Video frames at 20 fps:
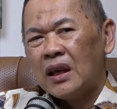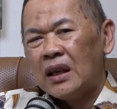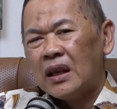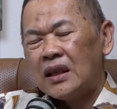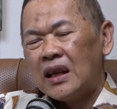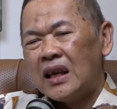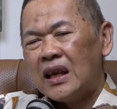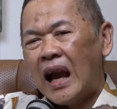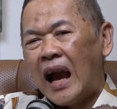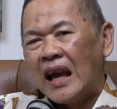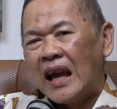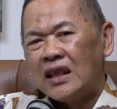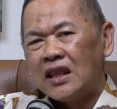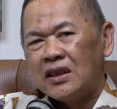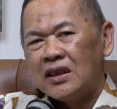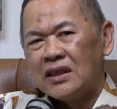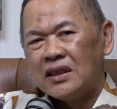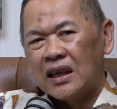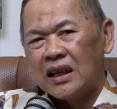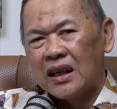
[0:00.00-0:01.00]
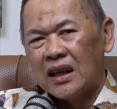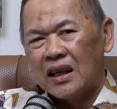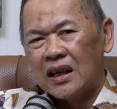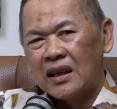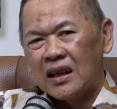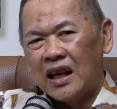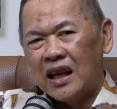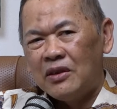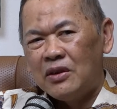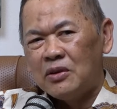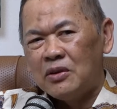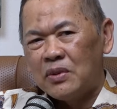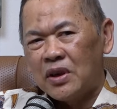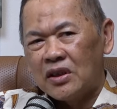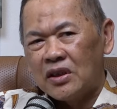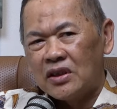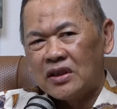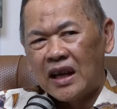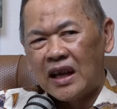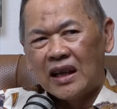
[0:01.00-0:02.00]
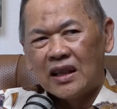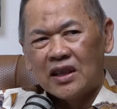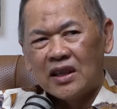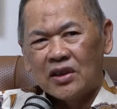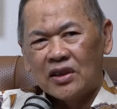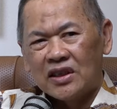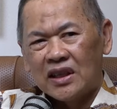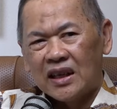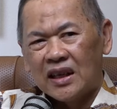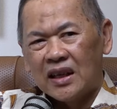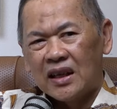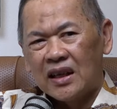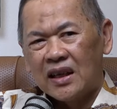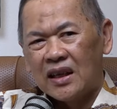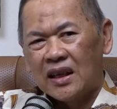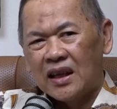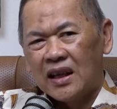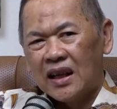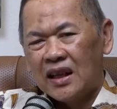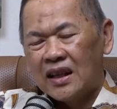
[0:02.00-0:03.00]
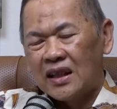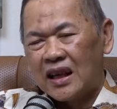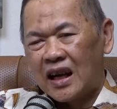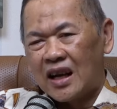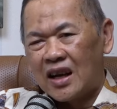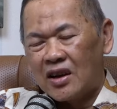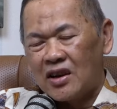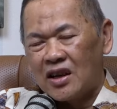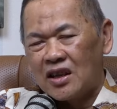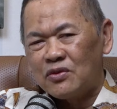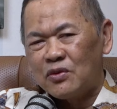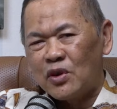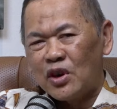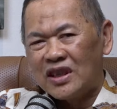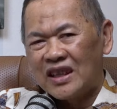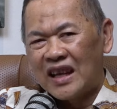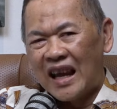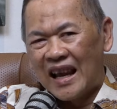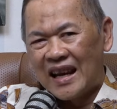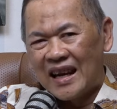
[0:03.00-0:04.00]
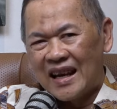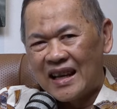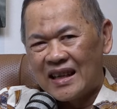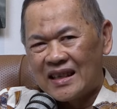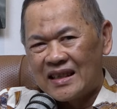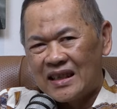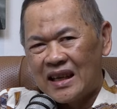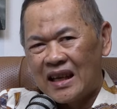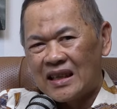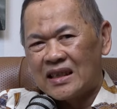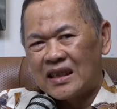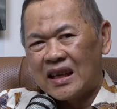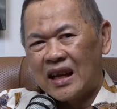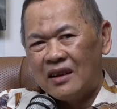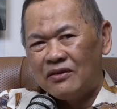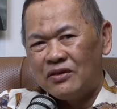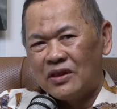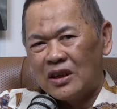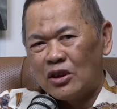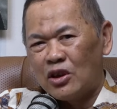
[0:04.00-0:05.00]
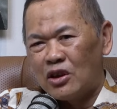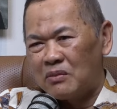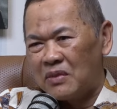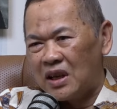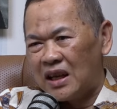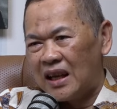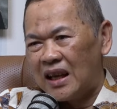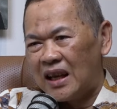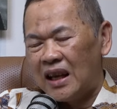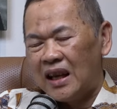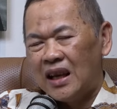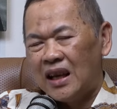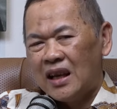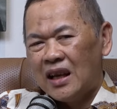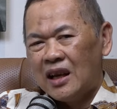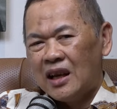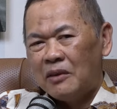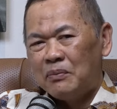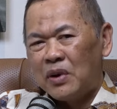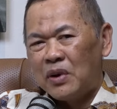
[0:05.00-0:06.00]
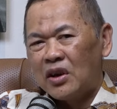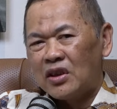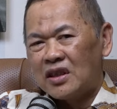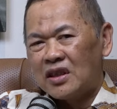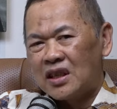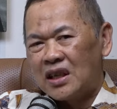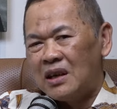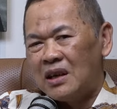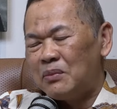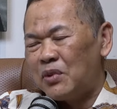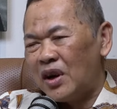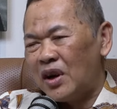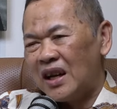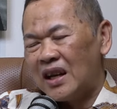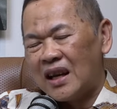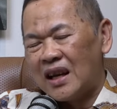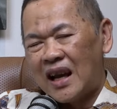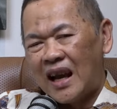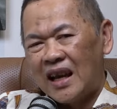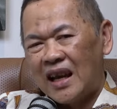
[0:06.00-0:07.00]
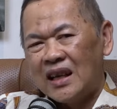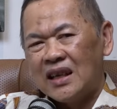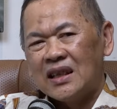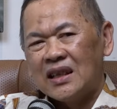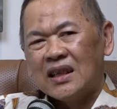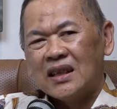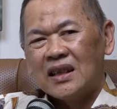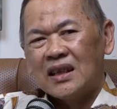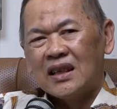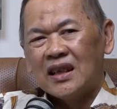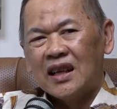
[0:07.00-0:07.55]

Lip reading: the hydrogen, if you produce hydrogen, the cost for the energy itself normally about $3.9